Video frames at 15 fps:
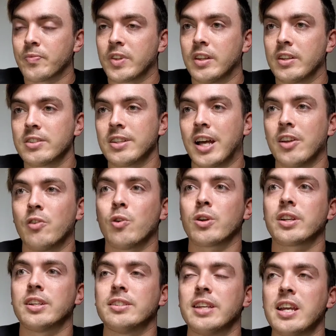There's a lot of
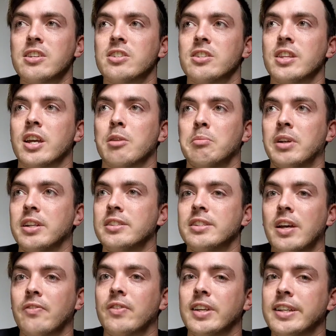organization there, but it's
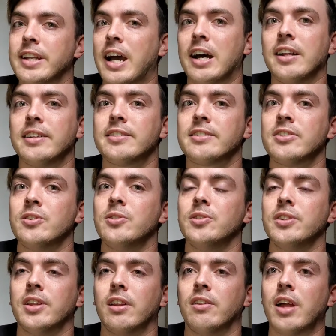definitely not to
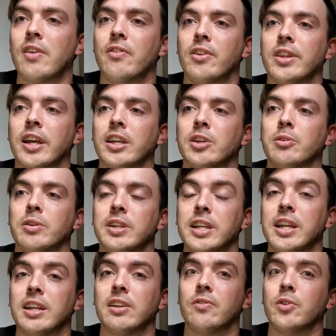the level that you would
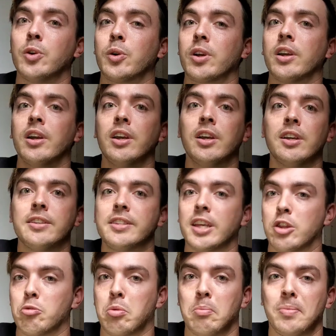need if you were, say,
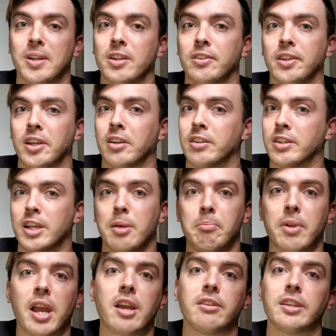the Premier League or the N B
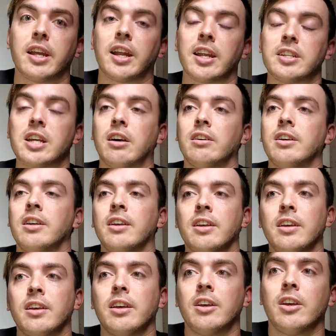A or the N H L.
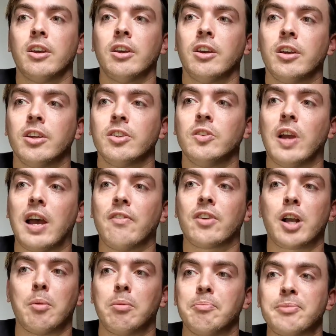You have a
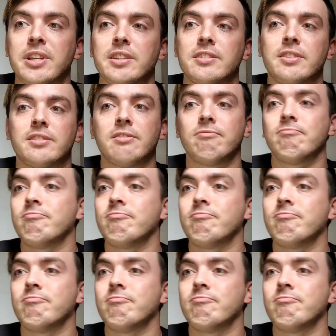couple meets